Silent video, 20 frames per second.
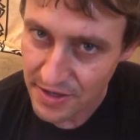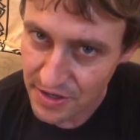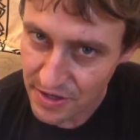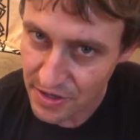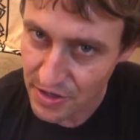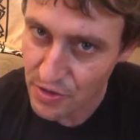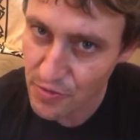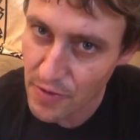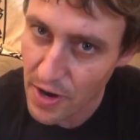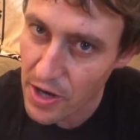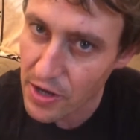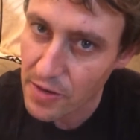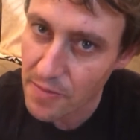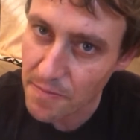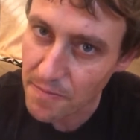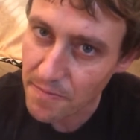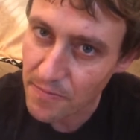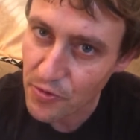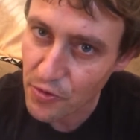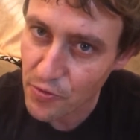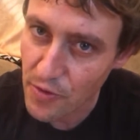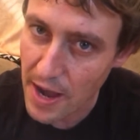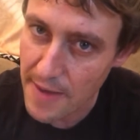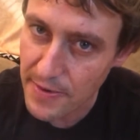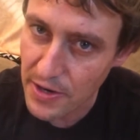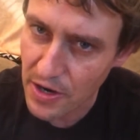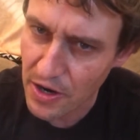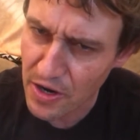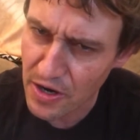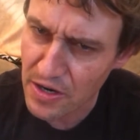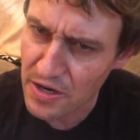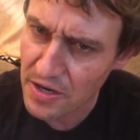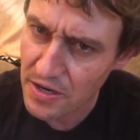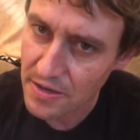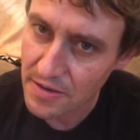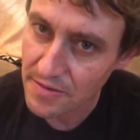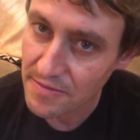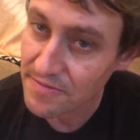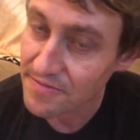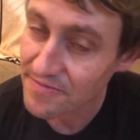you're welcome, grab it hard.
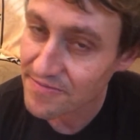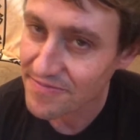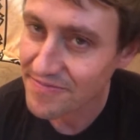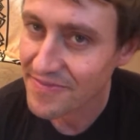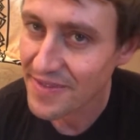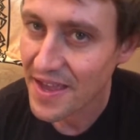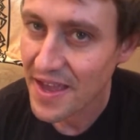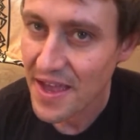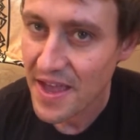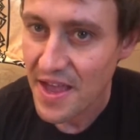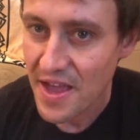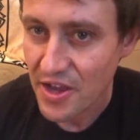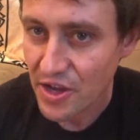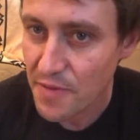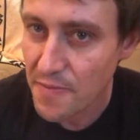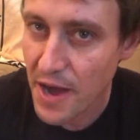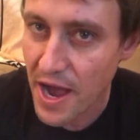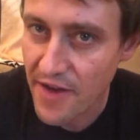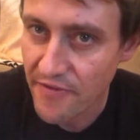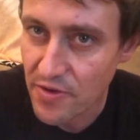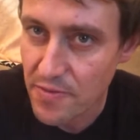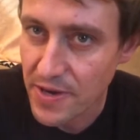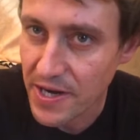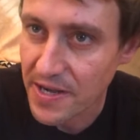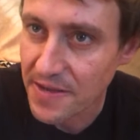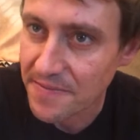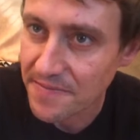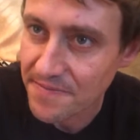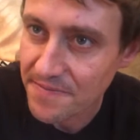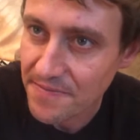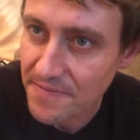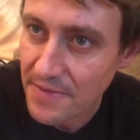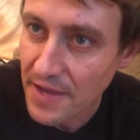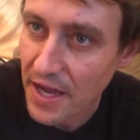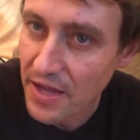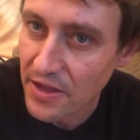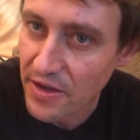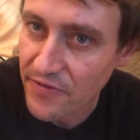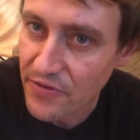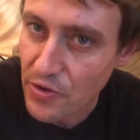Goodbye, everybody. I
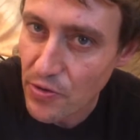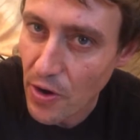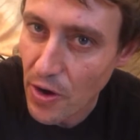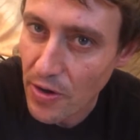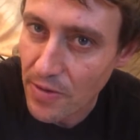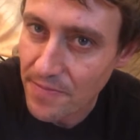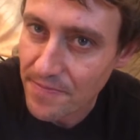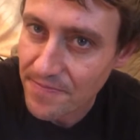love you all.